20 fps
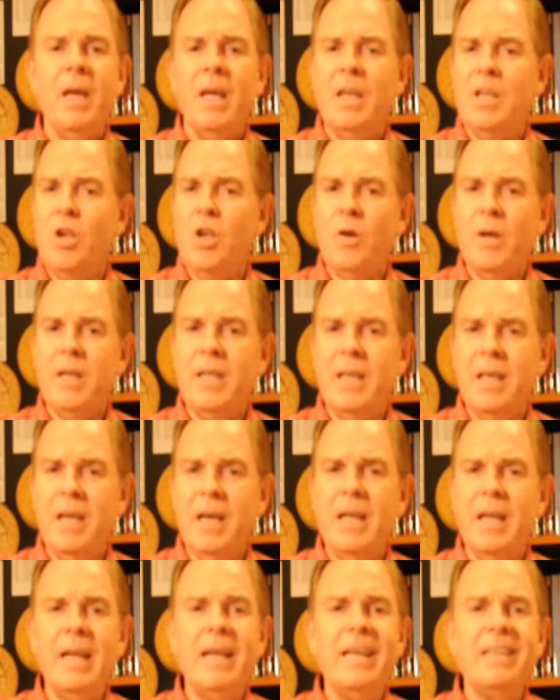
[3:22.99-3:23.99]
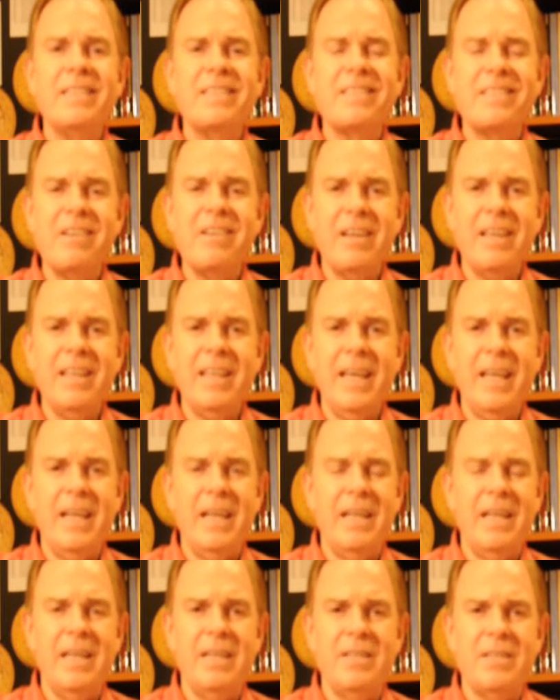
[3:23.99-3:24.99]
and you can get
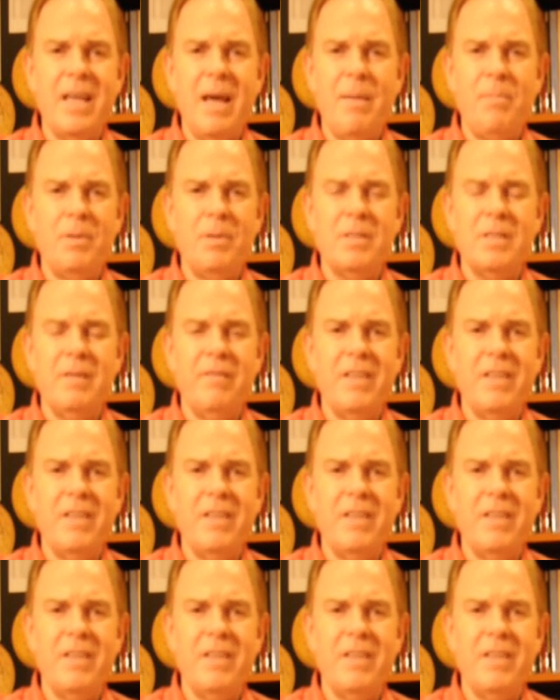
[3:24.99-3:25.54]
circulated examples